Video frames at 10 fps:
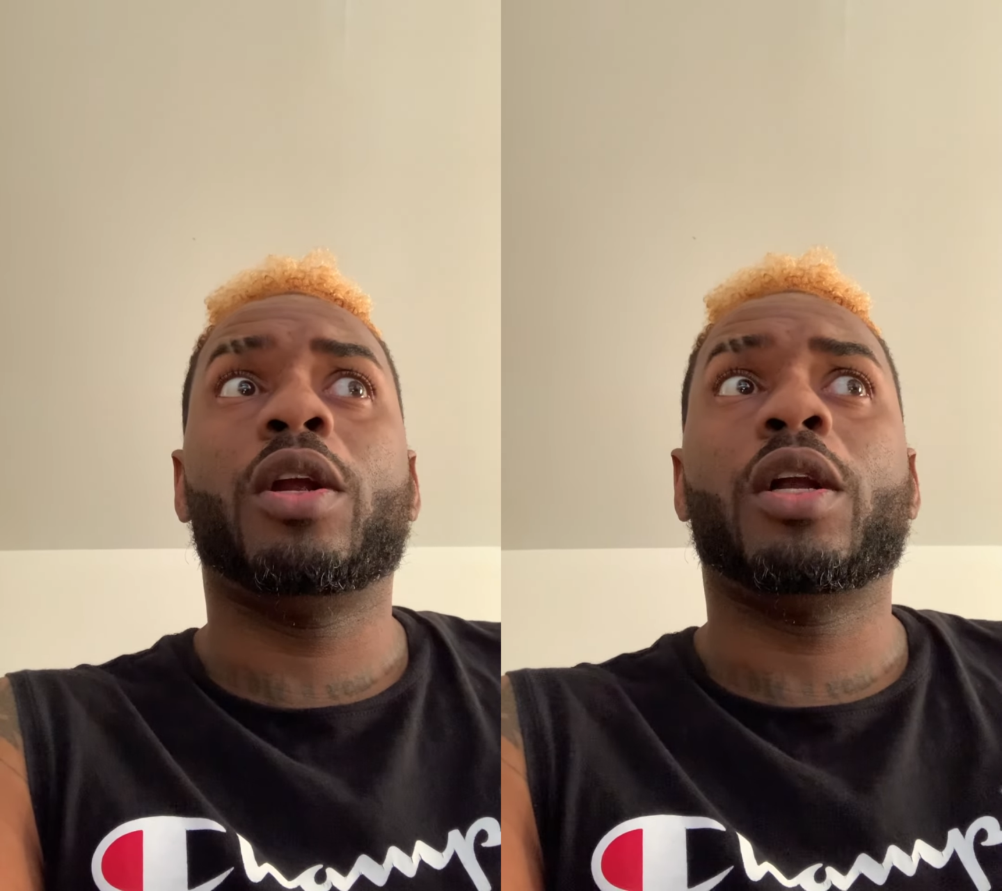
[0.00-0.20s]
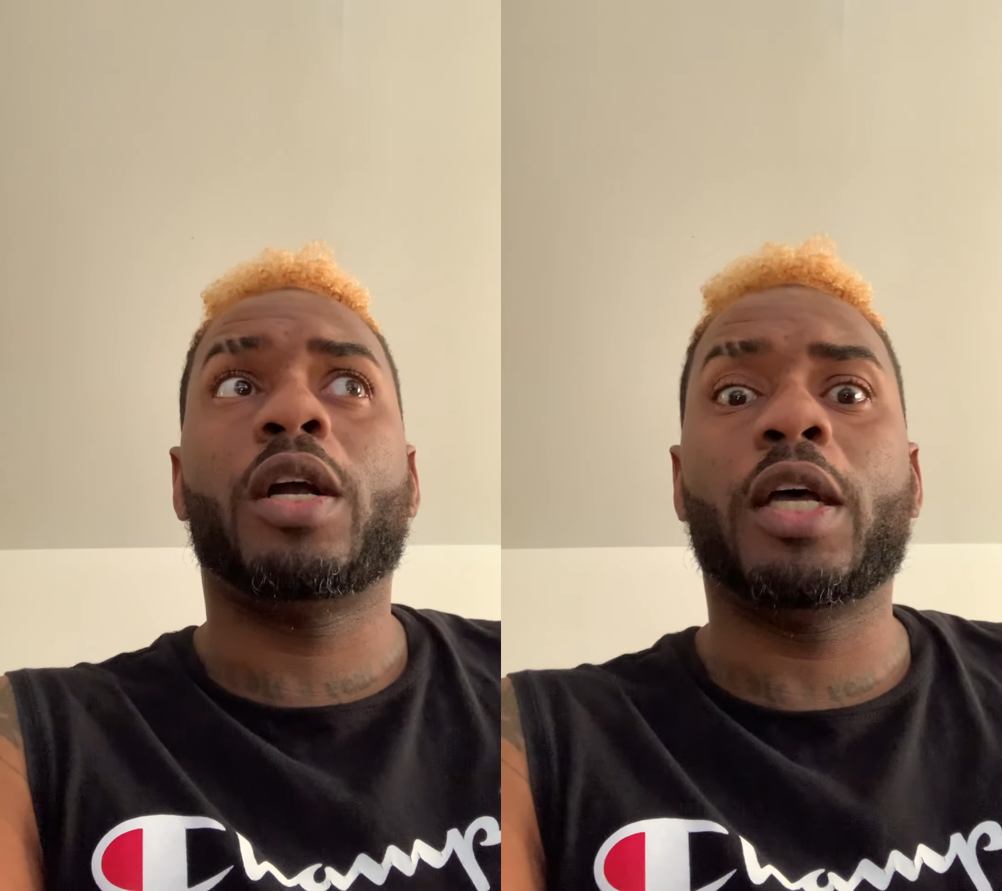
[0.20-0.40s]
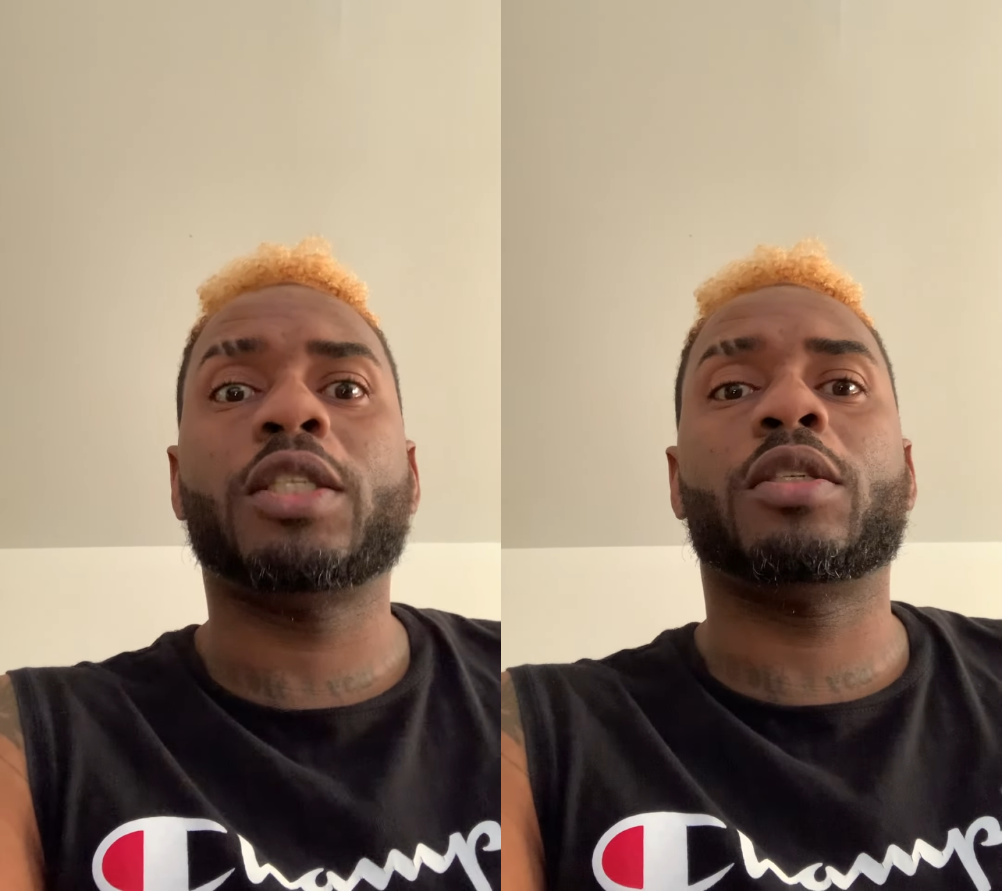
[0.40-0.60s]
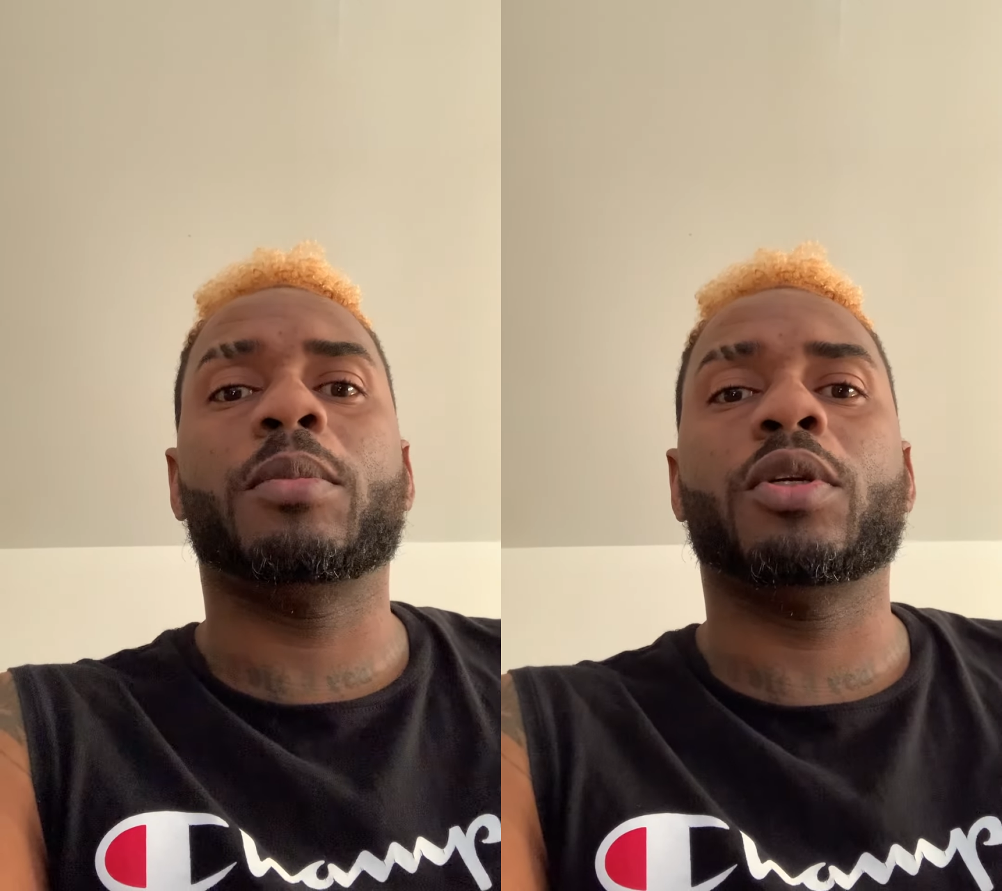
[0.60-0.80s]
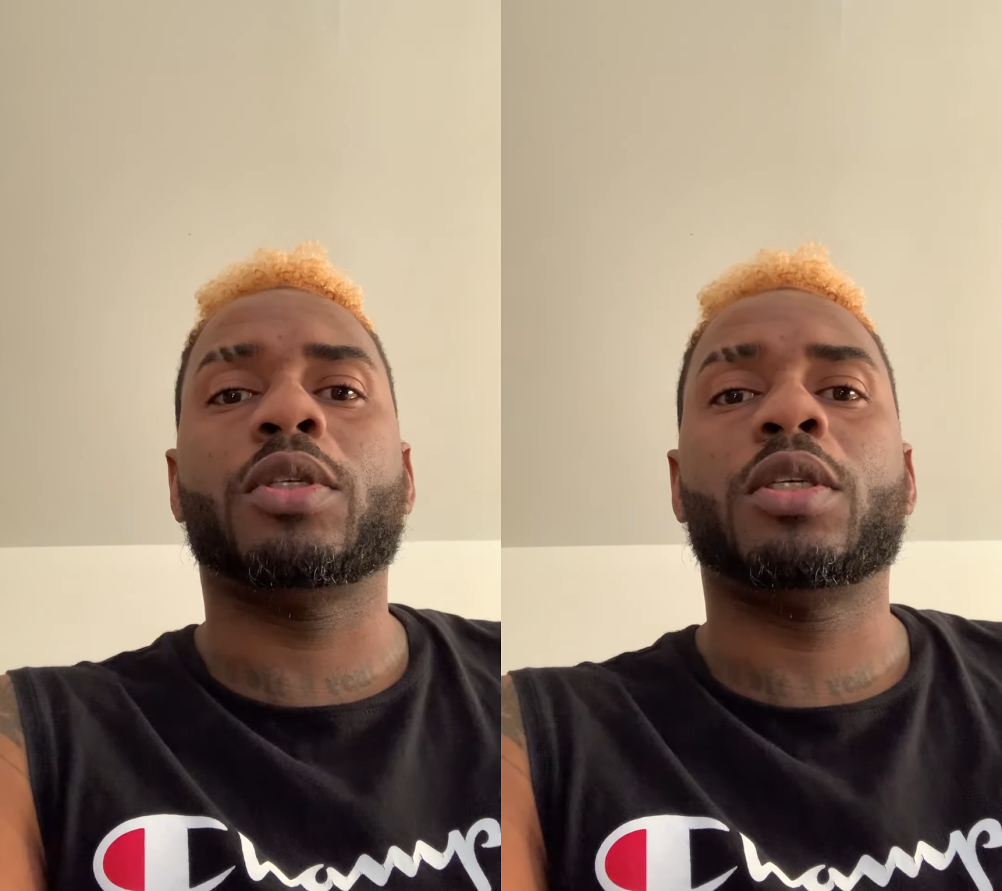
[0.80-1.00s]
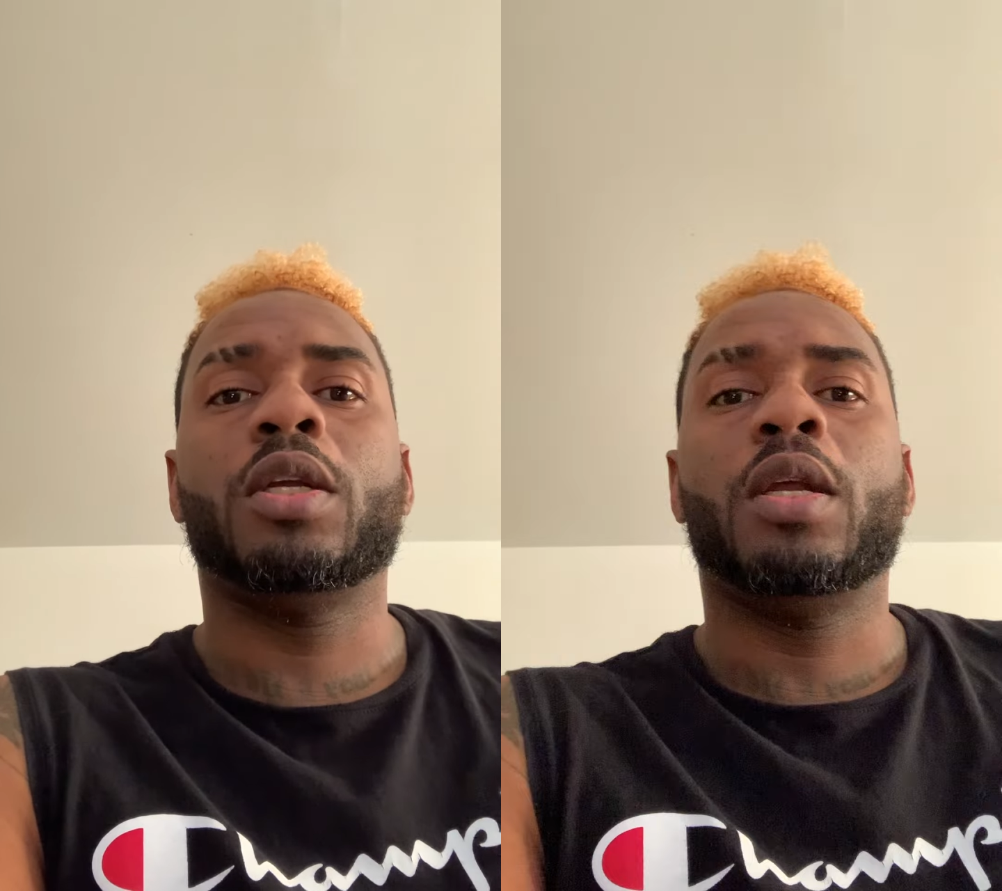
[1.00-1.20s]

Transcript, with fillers: customers,